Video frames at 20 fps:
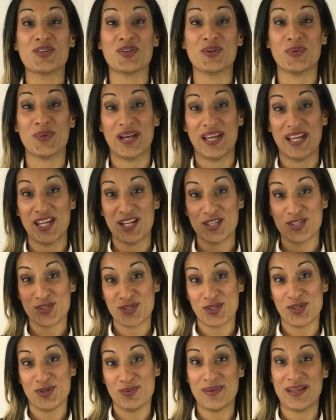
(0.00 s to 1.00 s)
to a
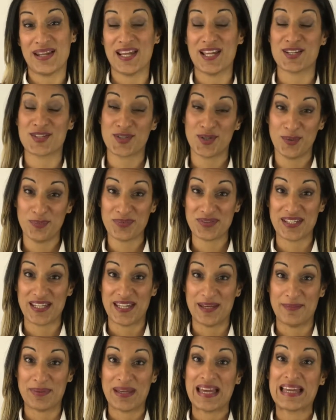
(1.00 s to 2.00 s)
2-minute top
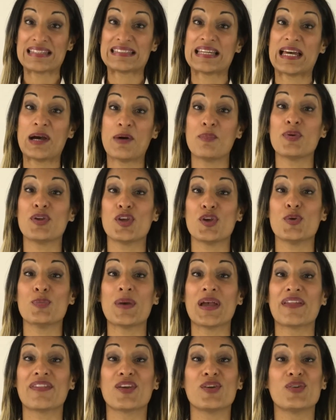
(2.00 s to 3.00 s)
tip to help you
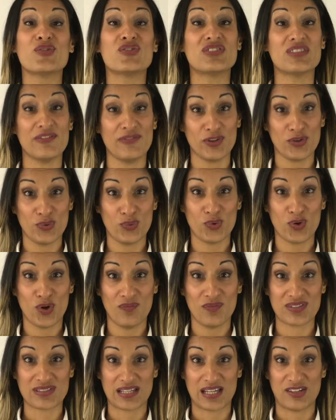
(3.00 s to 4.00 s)
make those difficult
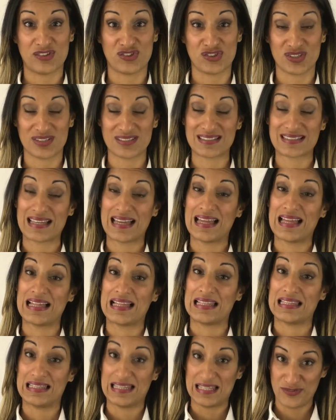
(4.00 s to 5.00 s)
conversations
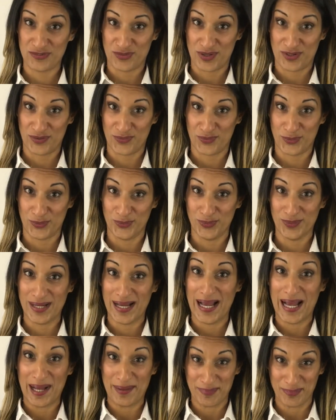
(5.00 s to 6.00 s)
less stressful
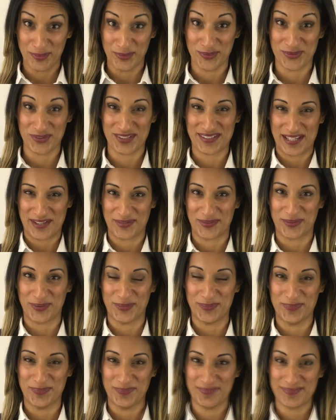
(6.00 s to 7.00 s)
and more
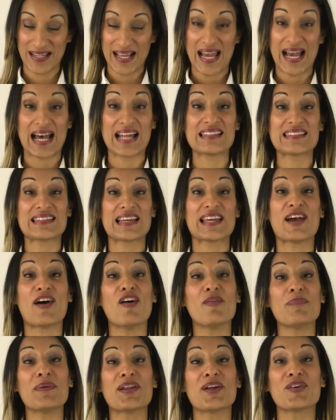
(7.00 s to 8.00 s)
successful. And today
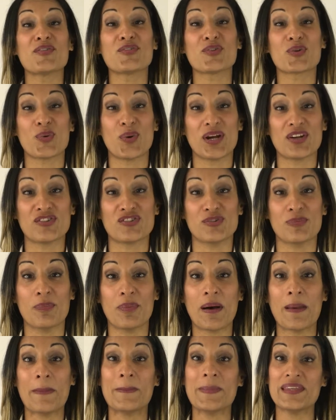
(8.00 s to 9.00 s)
I've been asked a question
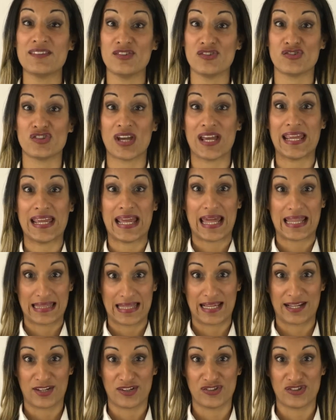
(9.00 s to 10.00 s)
by Mrs. J in
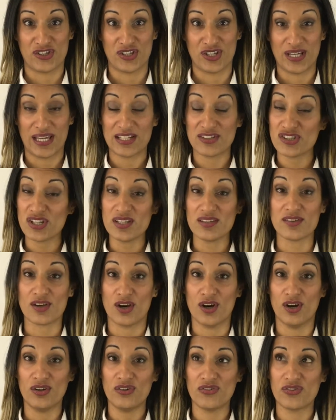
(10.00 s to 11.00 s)
Lancashire, and she's
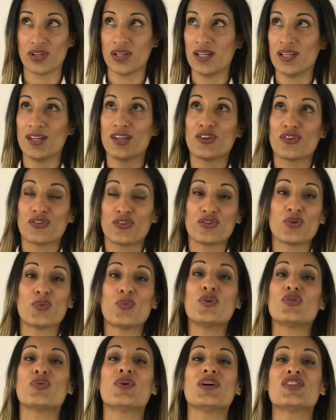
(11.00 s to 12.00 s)
asked, Sonia,
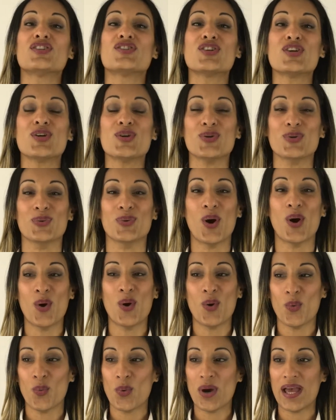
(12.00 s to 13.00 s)
what do I do
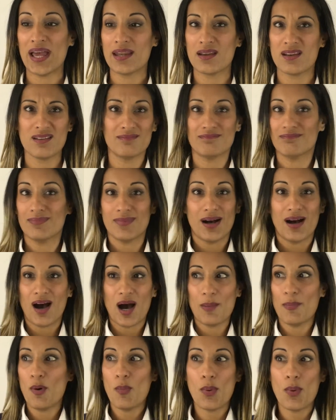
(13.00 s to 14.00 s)
when
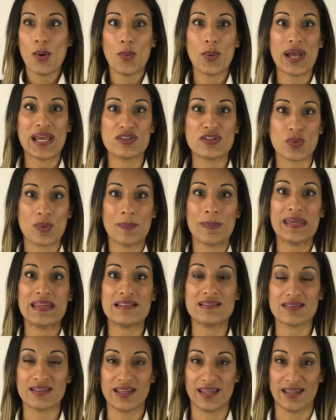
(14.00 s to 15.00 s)
I'm on my way to a
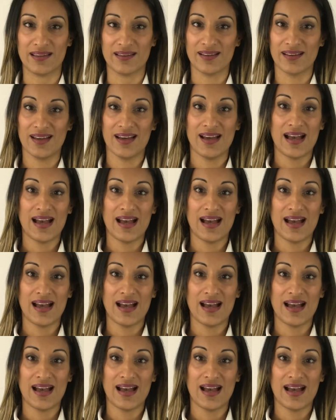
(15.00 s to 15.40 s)
meeting